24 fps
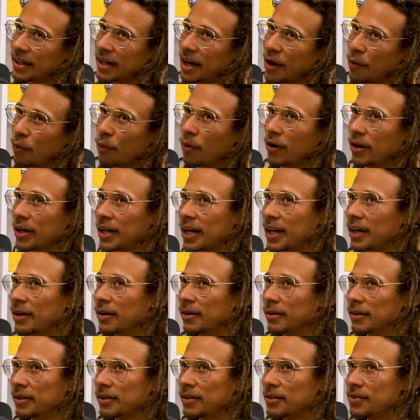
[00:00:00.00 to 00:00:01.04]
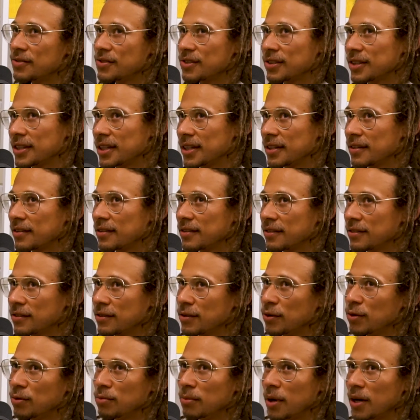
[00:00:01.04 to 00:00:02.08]
work out usually
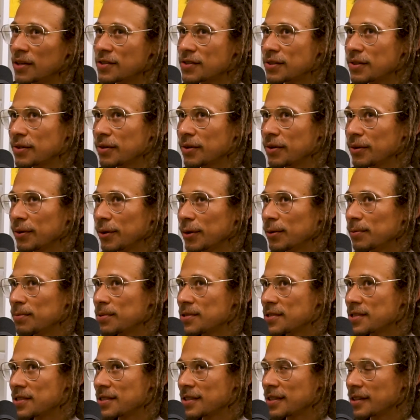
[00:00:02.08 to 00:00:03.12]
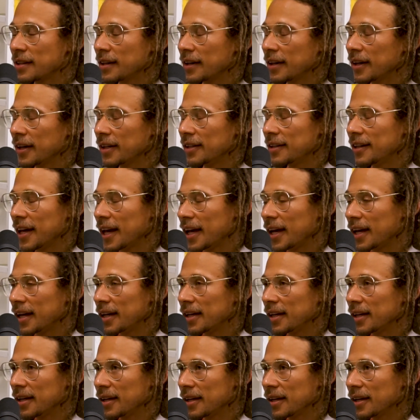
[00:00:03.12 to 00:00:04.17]
2 muscle groups a
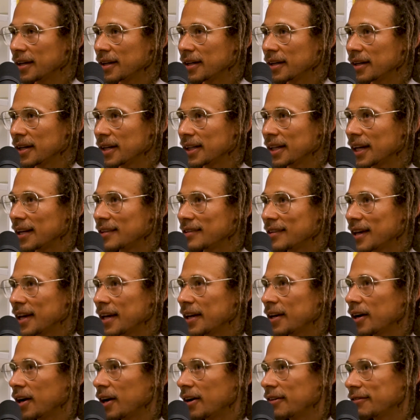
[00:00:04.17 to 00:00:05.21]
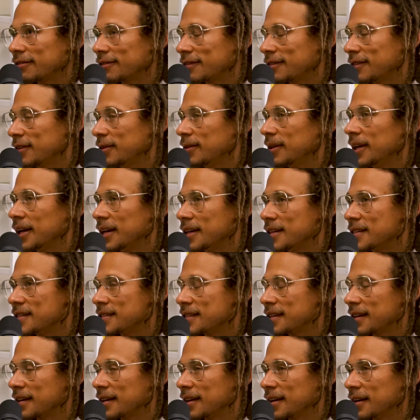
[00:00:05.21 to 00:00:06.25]
day, and I take off 2
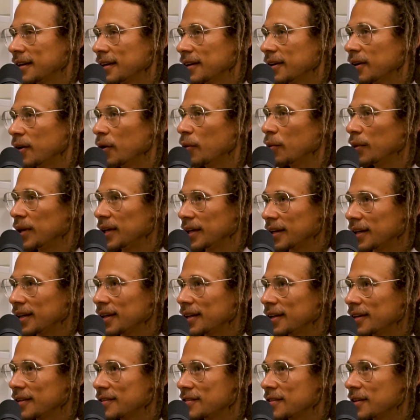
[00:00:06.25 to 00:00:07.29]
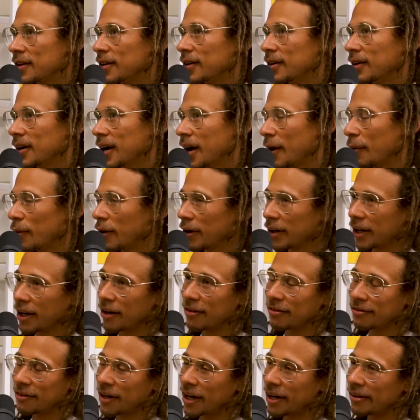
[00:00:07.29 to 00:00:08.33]
days a week. So I work
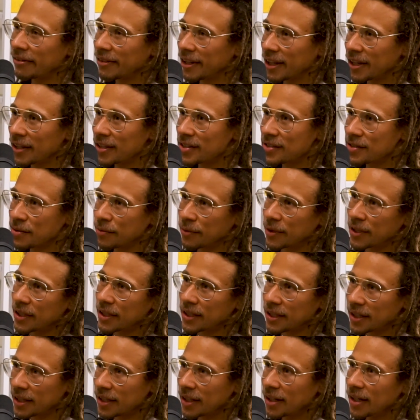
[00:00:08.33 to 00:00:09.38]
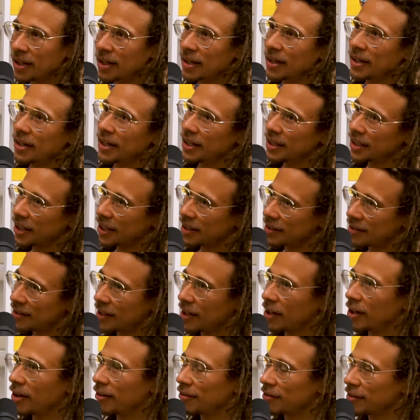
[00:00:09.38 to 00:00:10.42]
out 5 days a week, and I
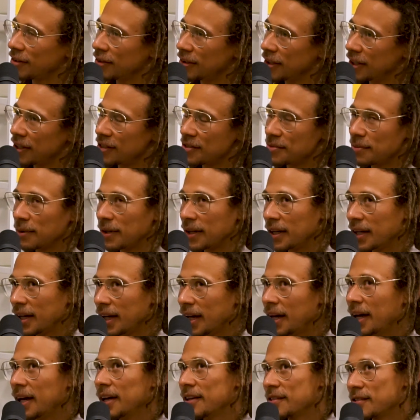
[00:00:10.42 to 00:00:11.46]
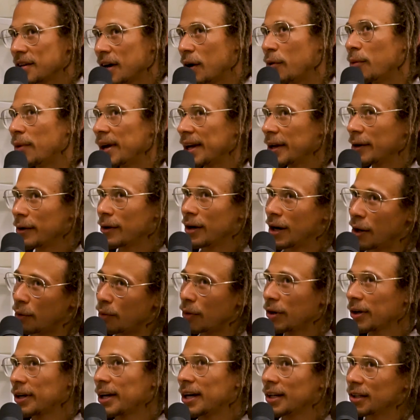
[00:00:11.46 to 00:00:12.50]
take off 2 days. But so I'll
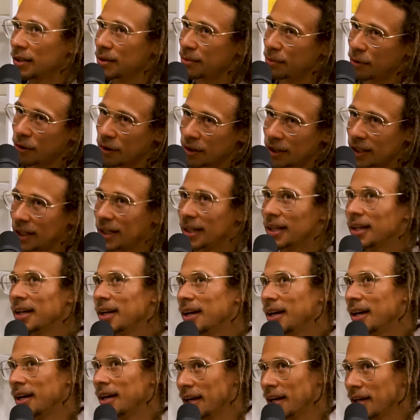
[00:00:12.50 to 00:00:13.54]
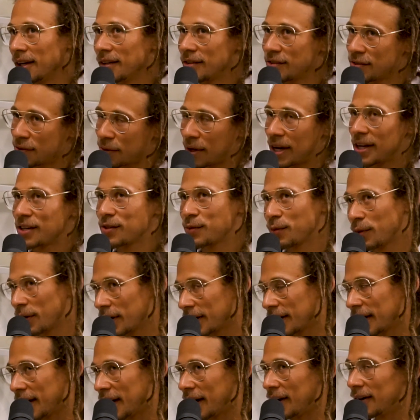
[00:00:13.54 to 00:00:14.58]
work out in the morning, stretch,
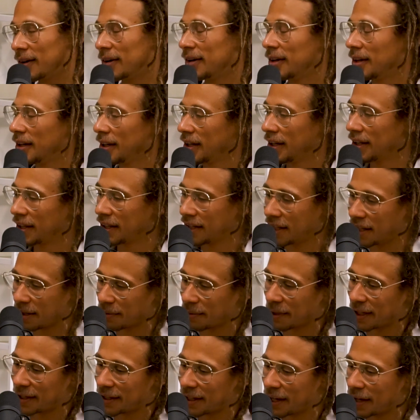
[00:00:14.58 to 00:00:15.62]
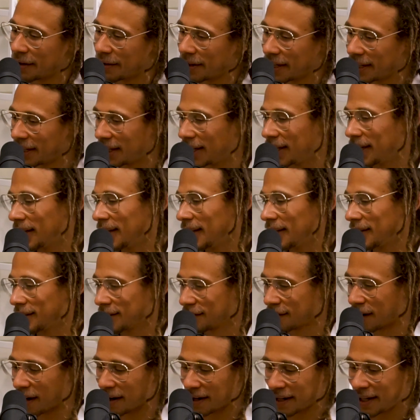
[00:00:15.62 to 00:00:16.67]
workout, get my day ready,
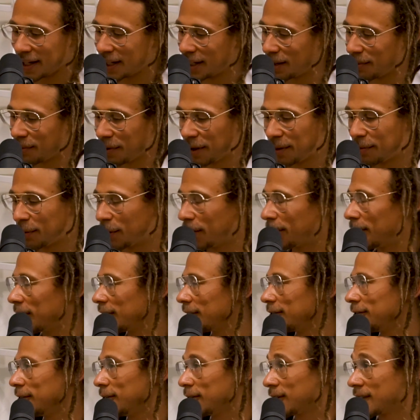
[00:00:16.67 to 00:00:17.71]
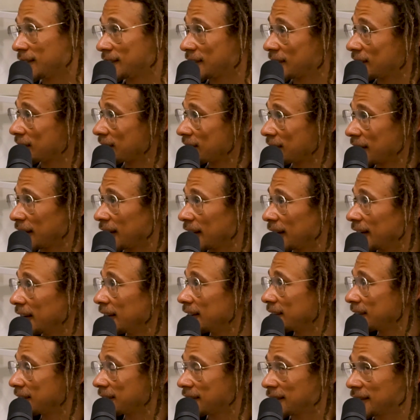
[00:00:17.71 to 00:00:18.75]
start hitting people up on the phone, because it's
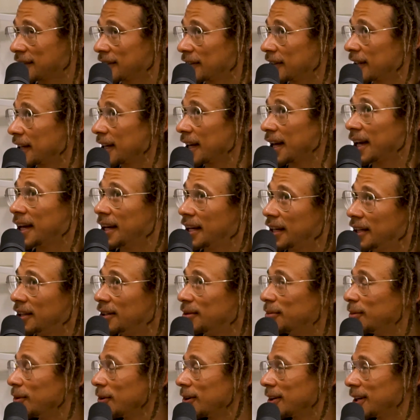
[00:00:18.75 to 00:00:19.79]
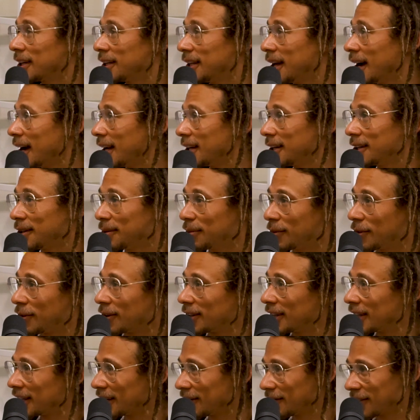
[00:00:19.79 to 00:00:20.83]
like 8 in the morning, 9 in the
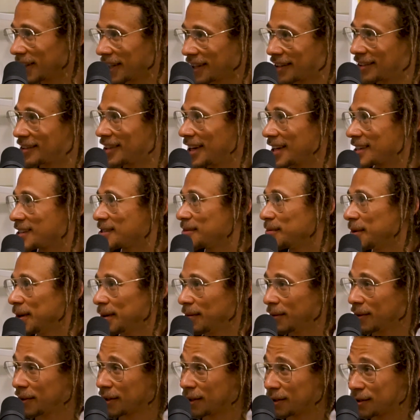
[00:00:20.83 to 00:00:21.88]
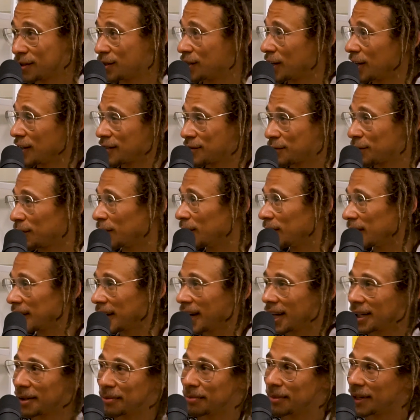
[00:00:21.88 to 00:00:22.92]
morning. I'm like texting people. They're just rolling
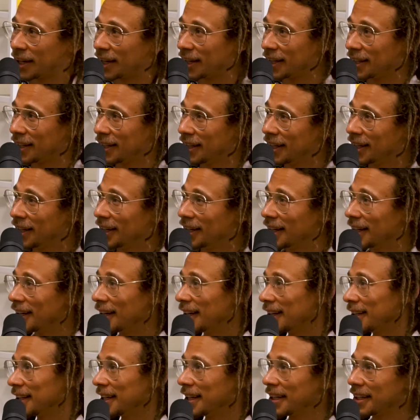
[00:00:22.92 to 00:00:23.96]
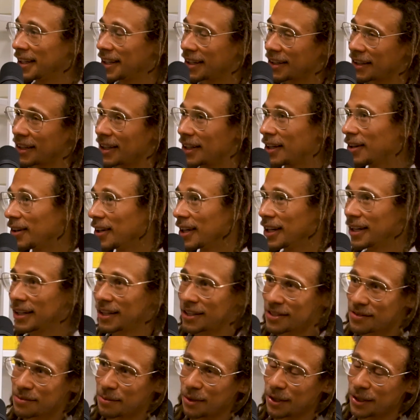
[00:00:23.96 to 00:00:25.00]
out of bed, and then they're like, oh yeah,
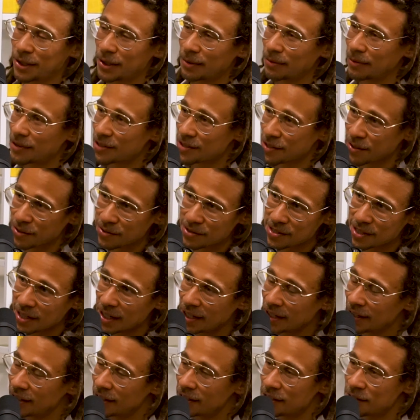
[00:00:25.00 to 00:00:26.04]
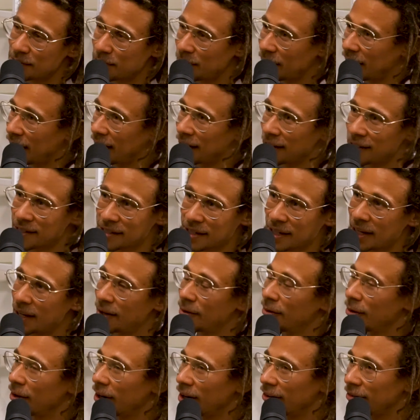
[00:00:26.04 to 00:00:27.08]
let's meet up. Let's go skate this spot, skate
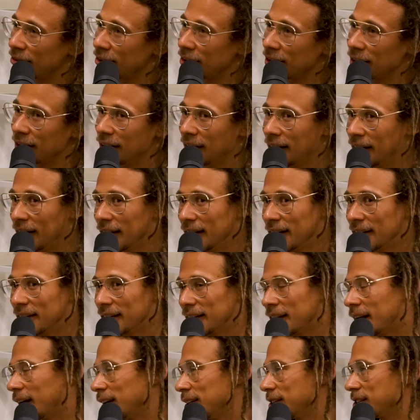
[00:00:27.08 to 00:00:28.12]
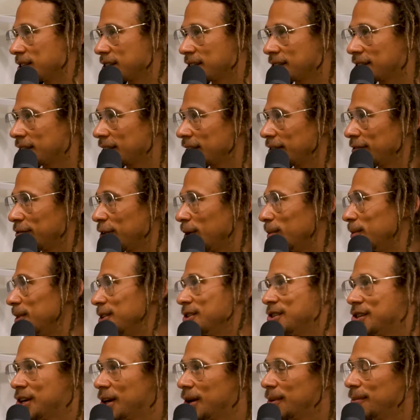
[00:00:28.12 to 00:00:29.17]
wherever. And then I just, from the
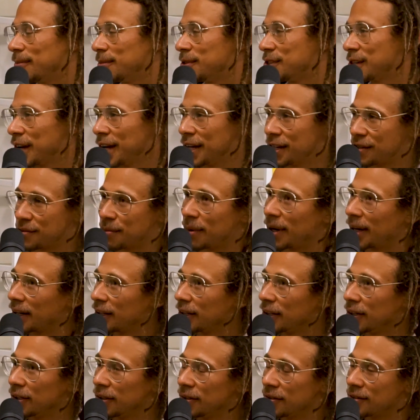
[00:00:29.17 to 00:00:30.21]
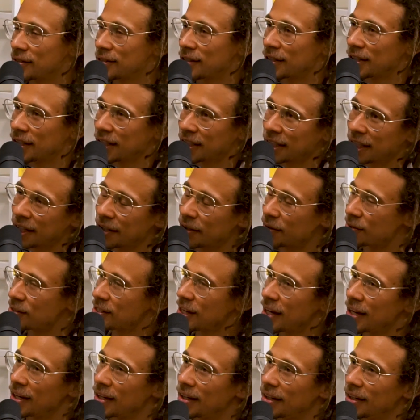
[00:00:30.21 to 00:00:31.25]
gym, change my clothes, and then I go
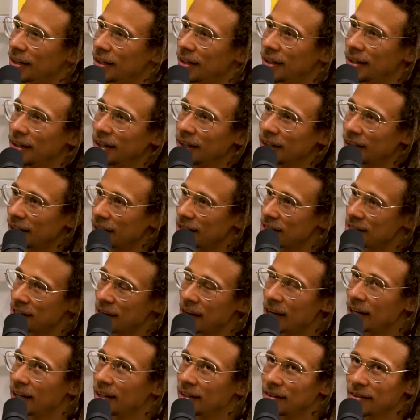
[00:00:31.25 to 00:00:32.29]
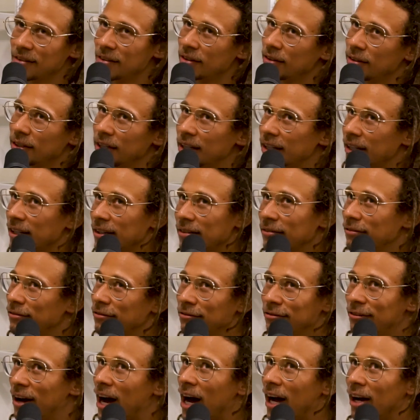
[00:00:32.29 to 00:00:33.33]
skate. And I skate till like
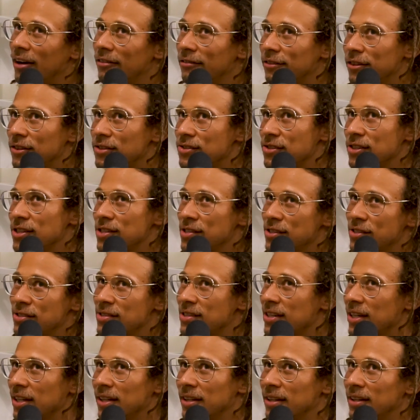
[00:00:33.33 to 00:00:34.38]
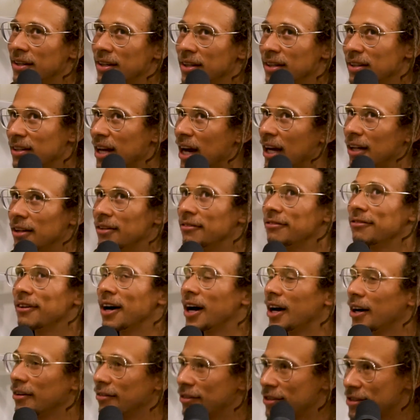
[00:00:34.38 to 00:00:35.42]
5 usually, so it's like 9 to
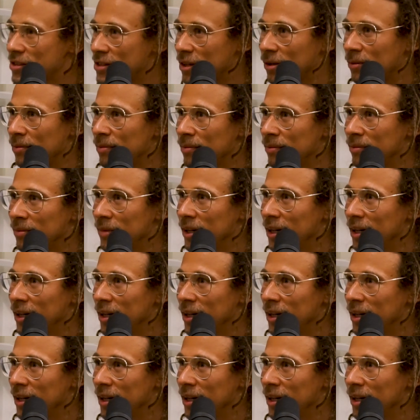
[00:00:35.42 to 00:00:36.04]
5 or something.